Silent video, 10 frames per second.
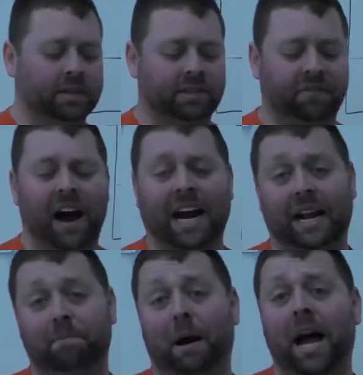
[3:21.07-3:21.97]
divide
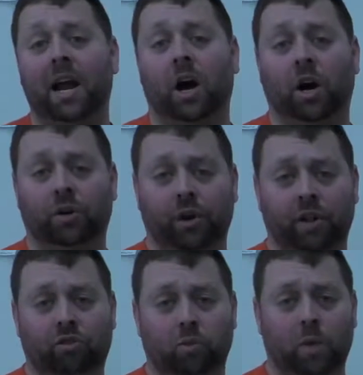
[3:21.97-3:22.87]
it by
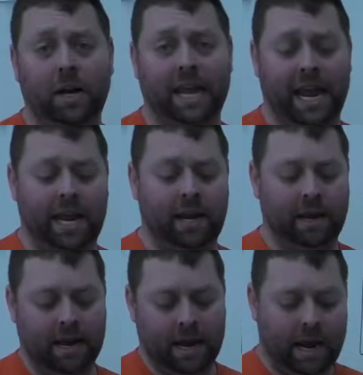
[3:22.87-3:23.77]
128,
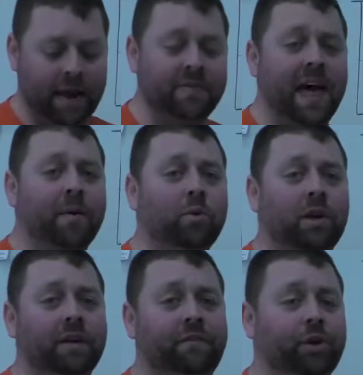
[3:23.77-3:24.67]
and that will
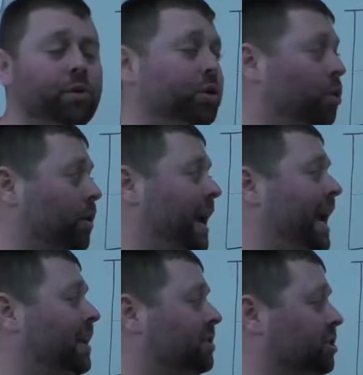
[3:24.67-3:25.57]
give you your
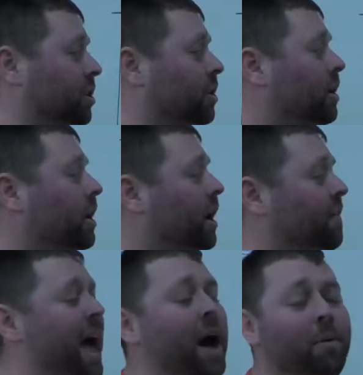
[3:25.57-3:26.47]
answer
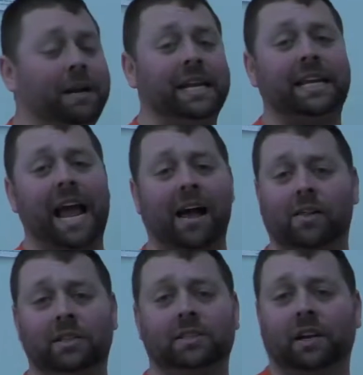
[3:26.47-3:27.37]
of how many
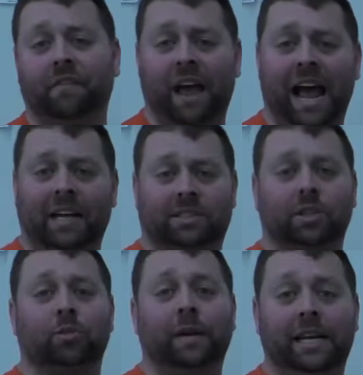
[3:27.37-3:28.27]
gallons of
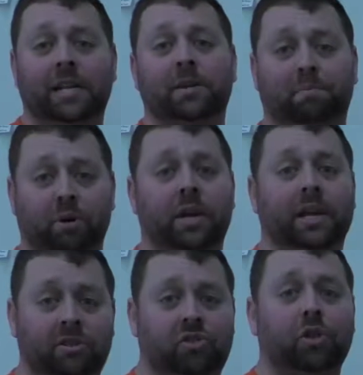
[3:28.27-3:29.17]
acid we need to put
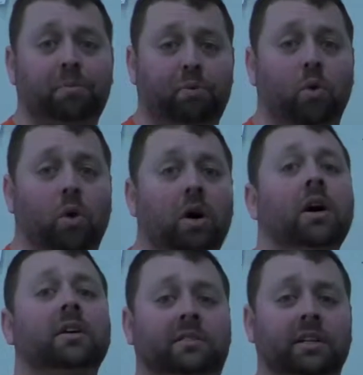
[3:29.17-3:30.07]
into the pool
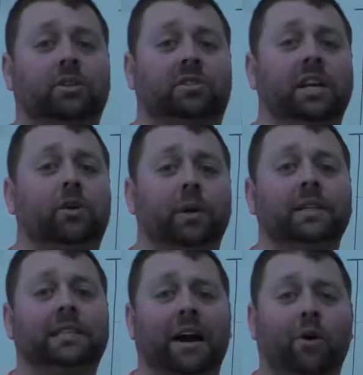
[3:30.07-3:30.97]
to
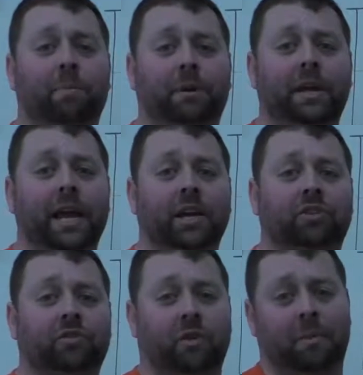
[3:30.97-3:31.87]
decrease our
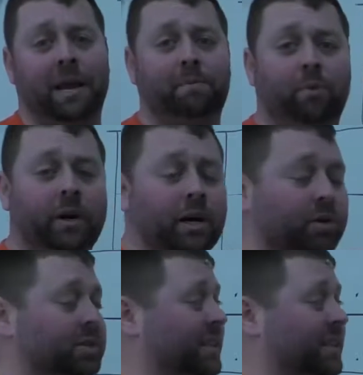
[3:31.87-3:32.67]
pH from 8.0 to